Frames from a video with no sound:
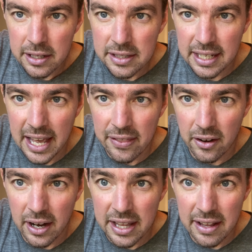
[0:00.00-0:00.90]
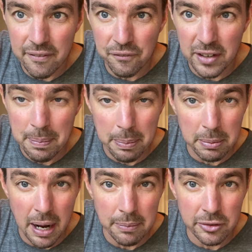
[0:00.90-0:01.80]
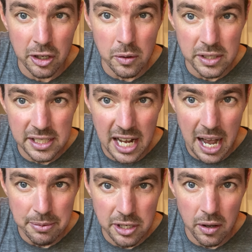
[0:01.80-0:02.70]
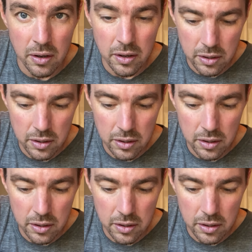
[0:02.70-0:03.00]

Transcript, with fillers: together, flip up the bottom 2 and stop. So,